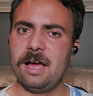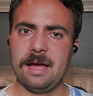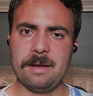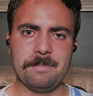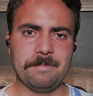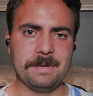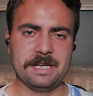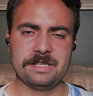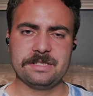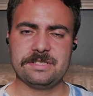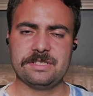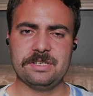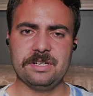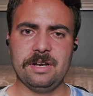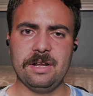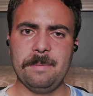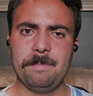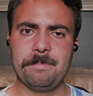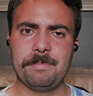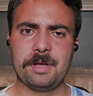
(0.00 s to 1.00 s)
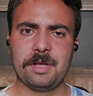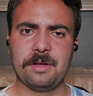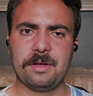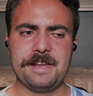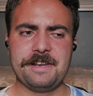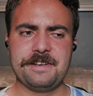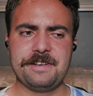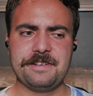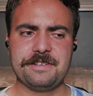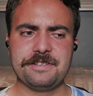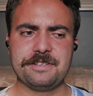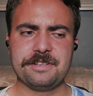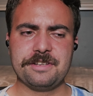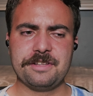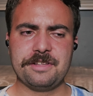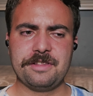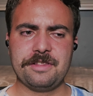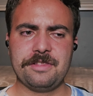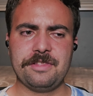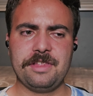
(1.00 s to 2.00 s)
I mixed it up, and
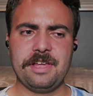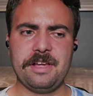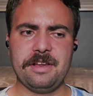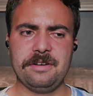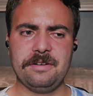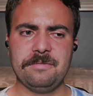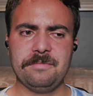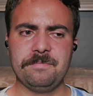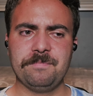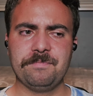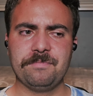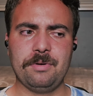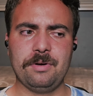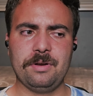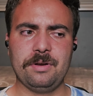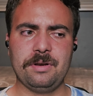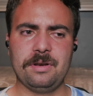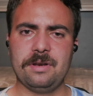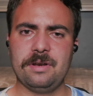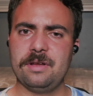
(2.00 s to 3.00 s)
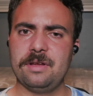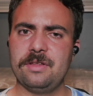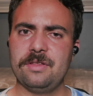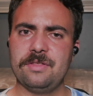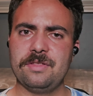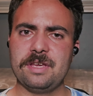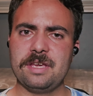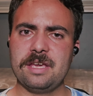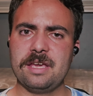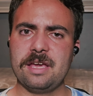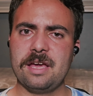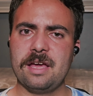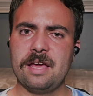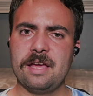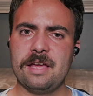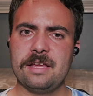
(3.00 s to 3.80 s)
then I put the